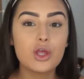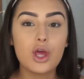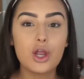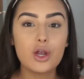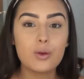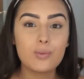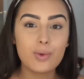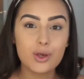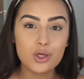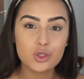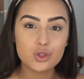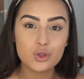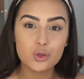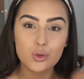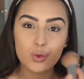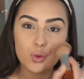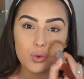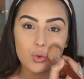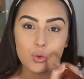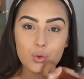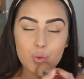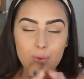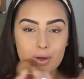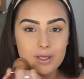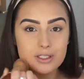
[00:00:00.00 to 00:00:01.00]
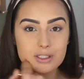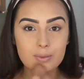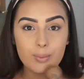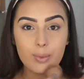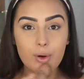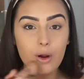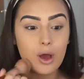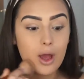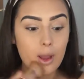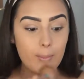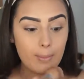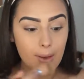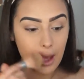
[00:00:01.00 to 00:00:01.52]
then make sure you always
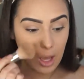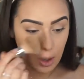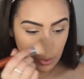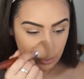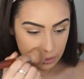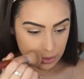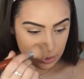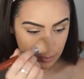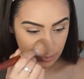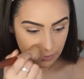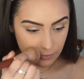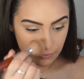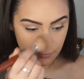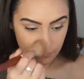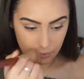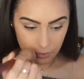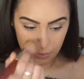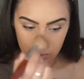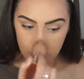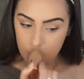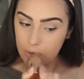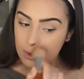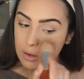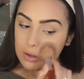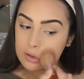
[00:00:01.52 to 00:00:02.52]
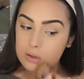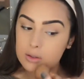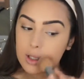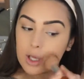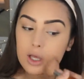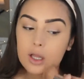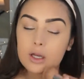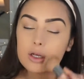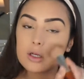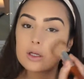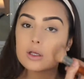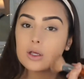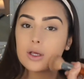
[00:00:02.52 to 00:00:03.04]
apply powder before and
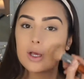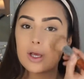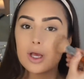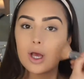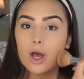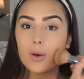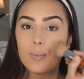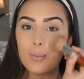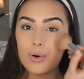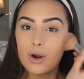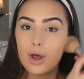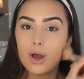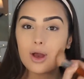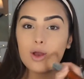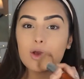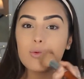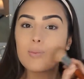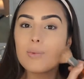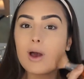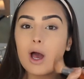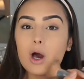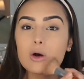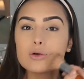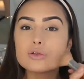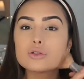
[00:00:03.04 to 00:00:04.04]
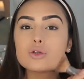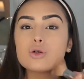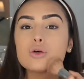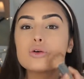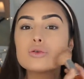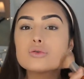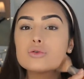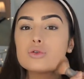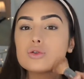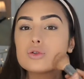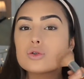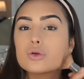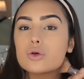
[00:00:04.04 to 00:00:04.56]
then apply your powder
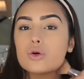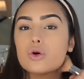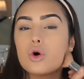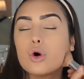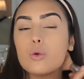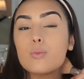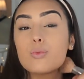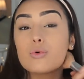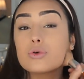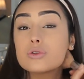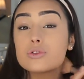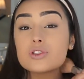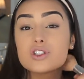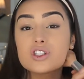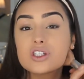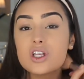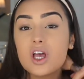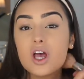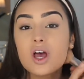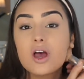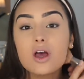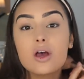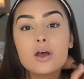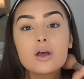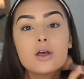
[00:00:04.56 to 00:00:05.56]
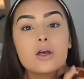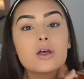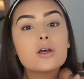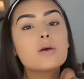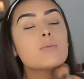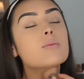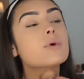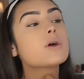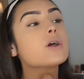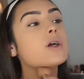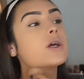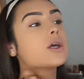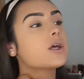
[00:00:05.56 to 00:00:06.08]
contour or bronzer
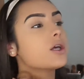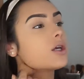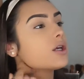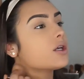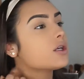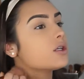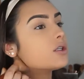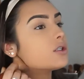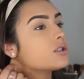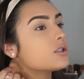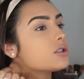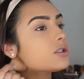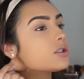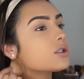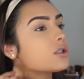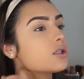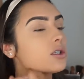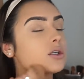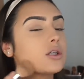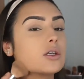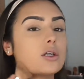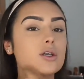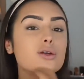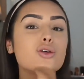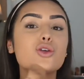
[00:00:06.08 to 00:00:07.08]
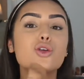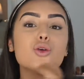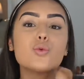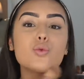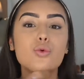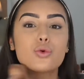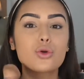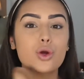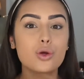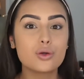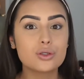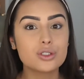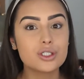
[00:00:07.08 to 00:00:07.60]
because you
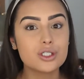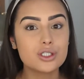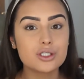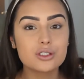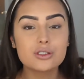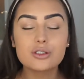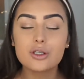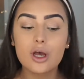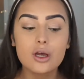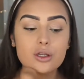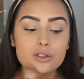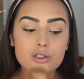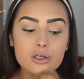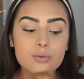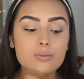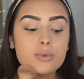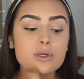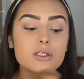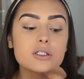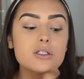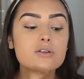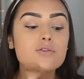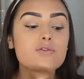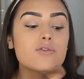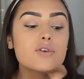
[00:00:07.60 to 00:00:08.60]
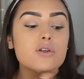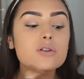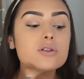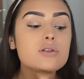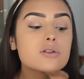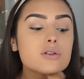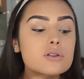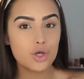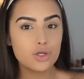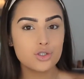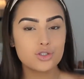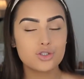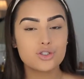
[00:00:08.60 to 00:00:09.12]
will notice such a big difference.
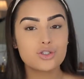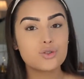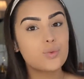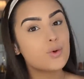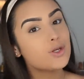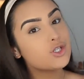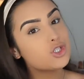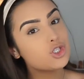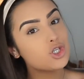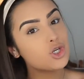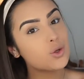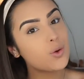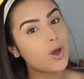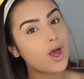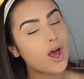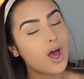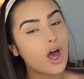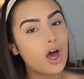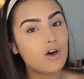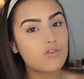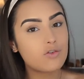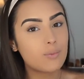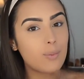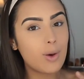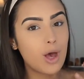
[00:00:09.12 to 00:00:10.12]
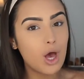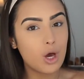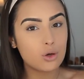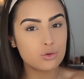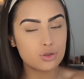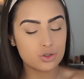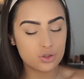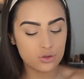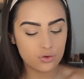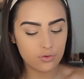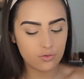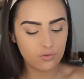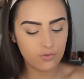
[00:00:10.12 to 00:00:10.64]
So once you have
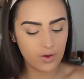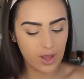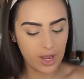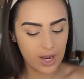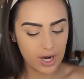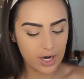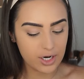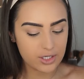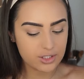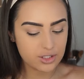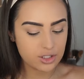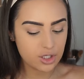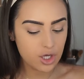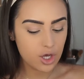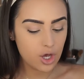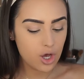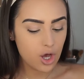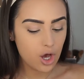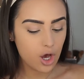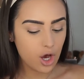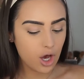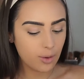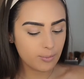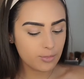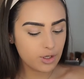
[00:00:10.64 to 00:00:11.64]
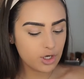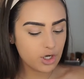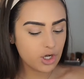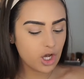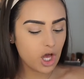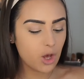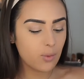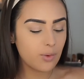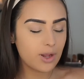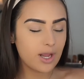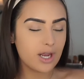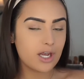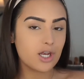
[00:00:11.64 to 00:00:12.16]
powdered your face, I'm going to
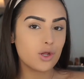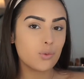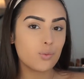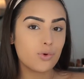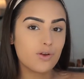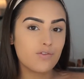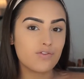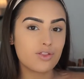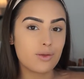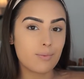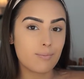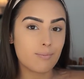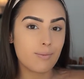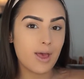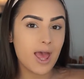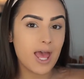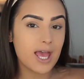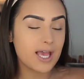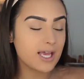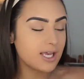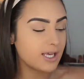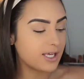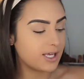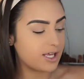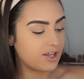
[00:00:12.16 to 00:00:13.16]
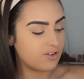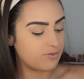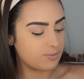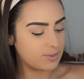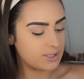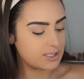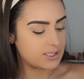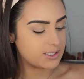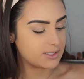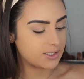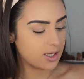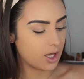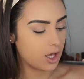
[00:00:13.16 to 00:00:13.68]
go in with the MAC Give
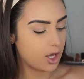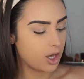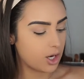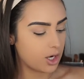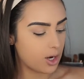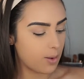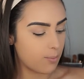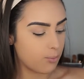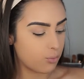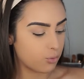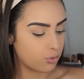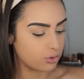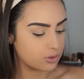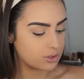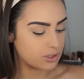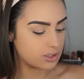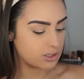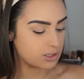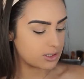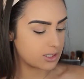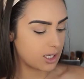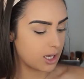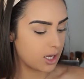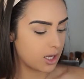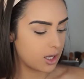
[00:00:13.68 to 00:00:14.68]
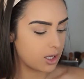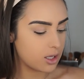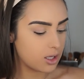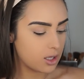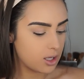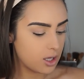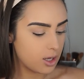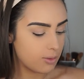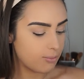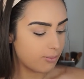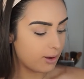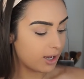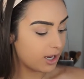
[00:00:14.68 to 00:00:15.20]
Me Sun bronzer.
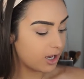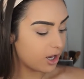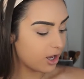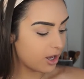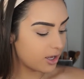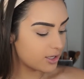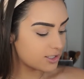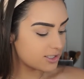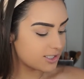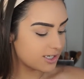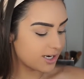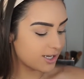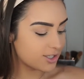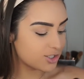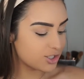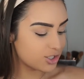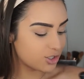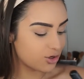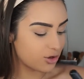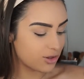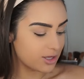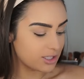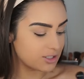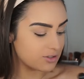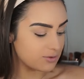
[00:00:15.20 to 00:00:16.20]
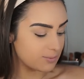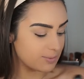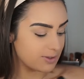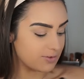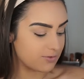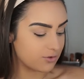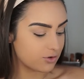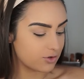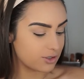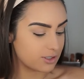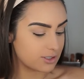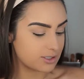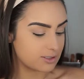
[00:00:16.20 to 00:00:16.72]
My cousin actually got this for me
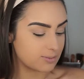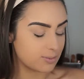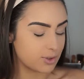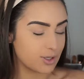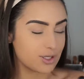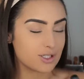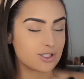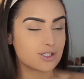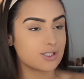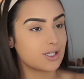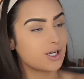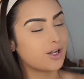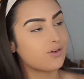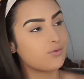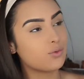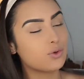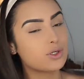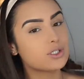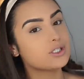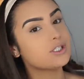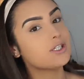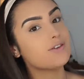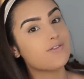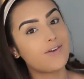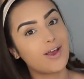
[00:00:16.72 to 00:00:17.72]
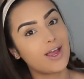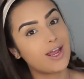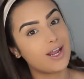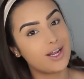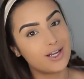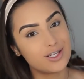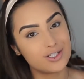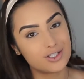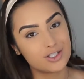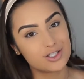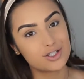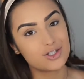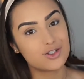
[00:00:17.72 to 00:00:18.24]
for Christmas and I've wanted it for
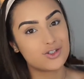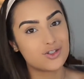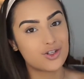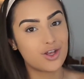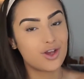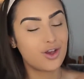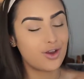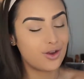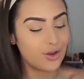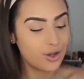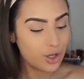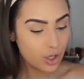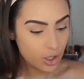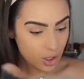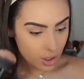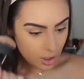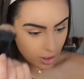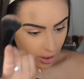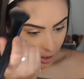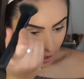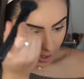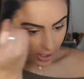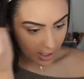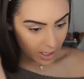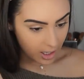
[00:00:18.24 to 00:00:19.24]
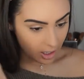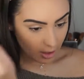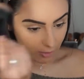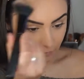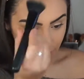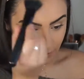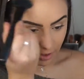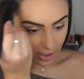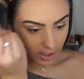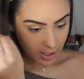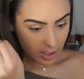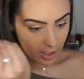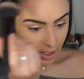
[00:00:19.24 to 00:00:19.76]
ages, so I
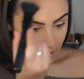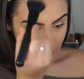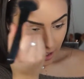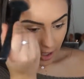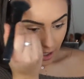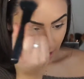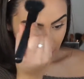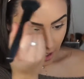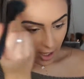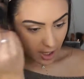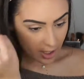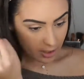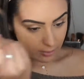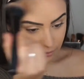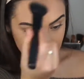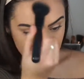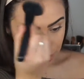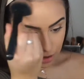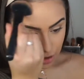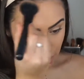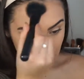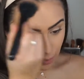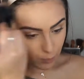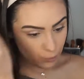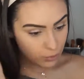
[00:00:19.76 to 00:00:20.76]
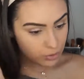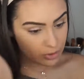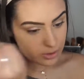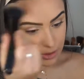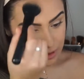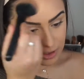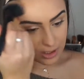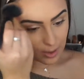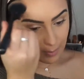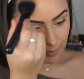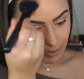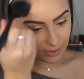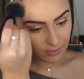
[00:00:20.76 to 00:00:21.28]
love it. And I'm just going to
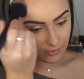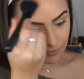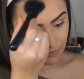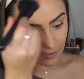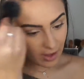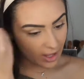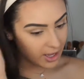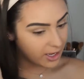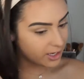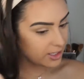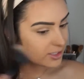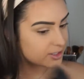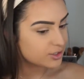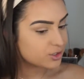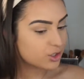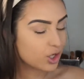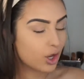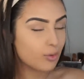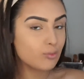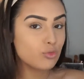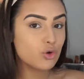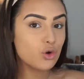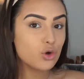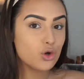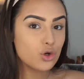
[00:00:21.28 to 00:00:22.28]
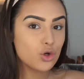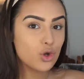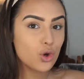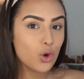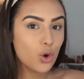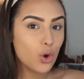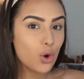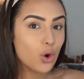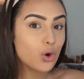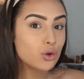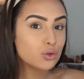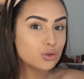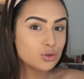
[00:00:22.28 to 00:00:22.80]
bronze up my face. I'm not going
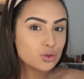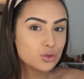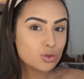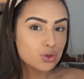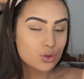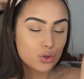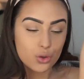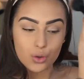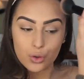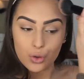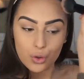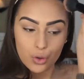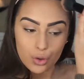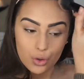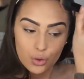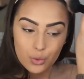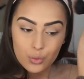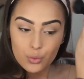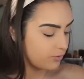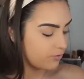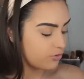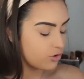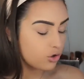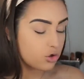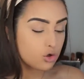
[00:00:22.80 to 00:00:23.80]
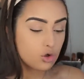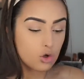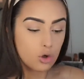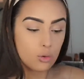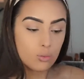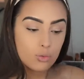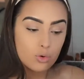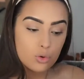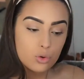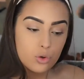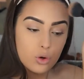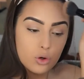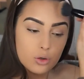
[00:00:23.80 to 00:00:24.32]
to contour with the
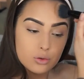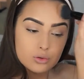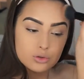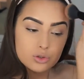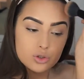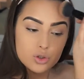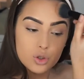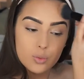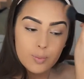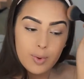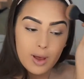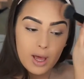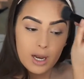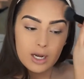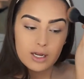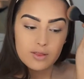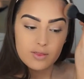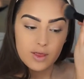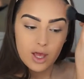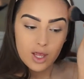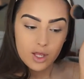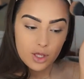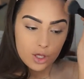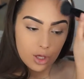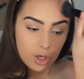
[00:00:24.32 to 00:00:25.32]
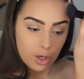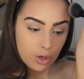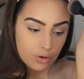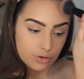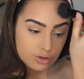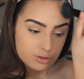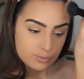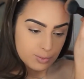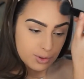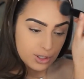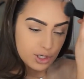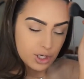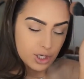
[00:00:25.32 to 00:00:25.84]
normal contour palette that I
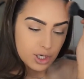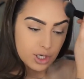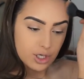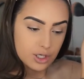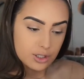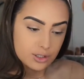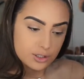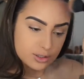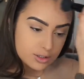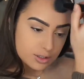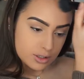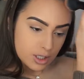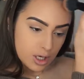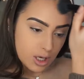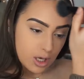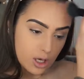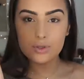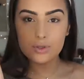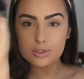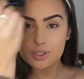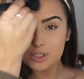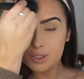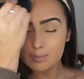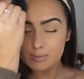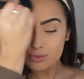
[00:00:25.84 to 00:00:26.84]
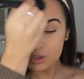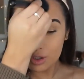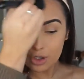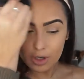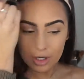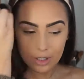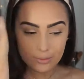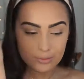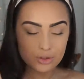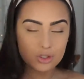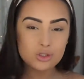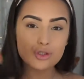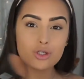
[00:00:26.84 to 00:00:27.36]
use because
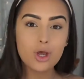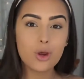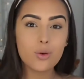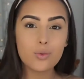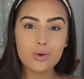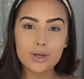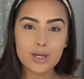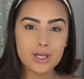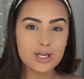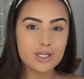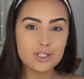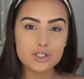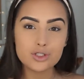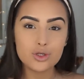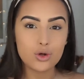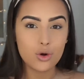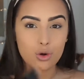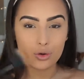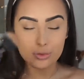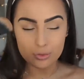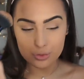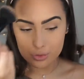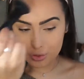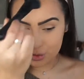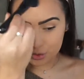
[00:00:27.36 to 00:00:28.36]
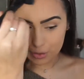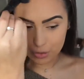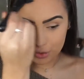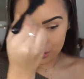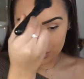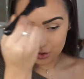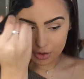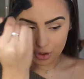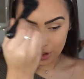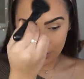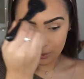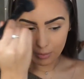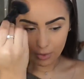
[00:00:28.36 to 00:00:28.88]
sometimes you don't need to
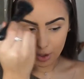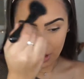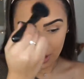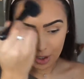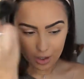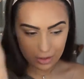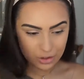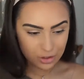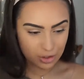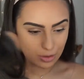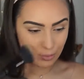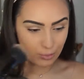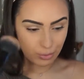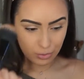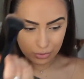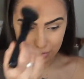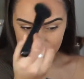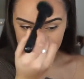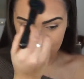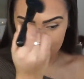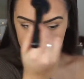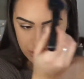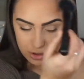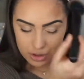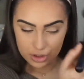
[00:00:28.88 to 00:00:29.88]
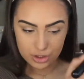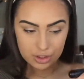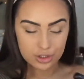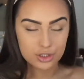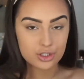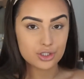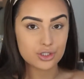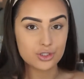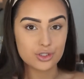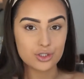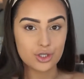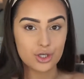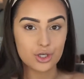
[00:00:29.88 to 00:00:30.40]
contour too much. A bronzer's
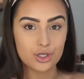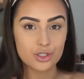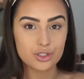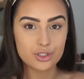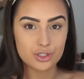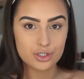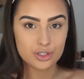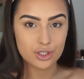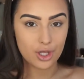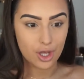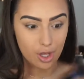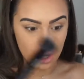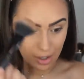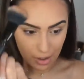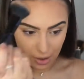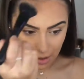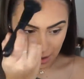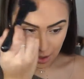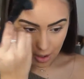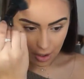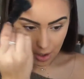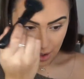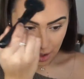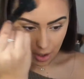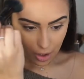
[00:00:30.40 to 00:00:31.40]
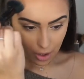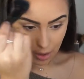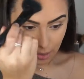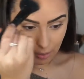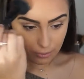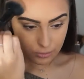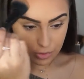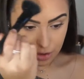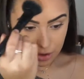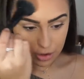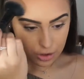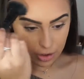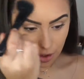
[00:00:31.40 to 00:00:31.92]
just as good. So
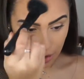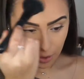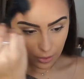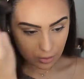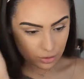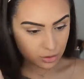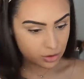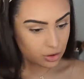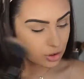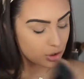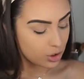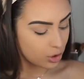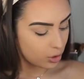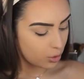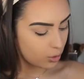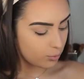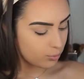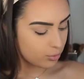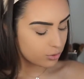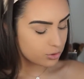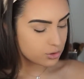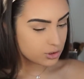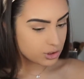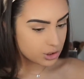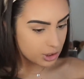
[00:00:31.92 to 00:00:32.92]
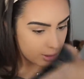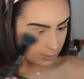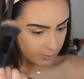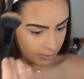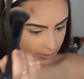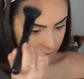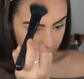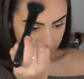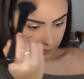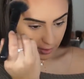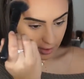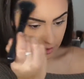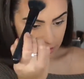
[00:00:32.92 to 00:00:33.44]
I'm just going to bronze up
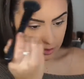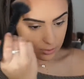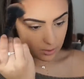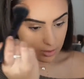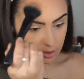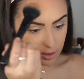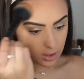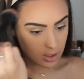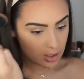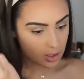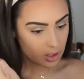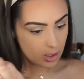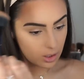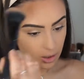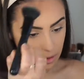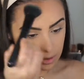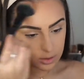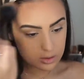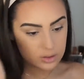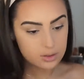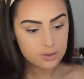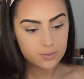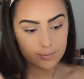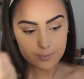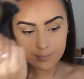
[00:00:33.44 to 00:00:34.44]
my face with this.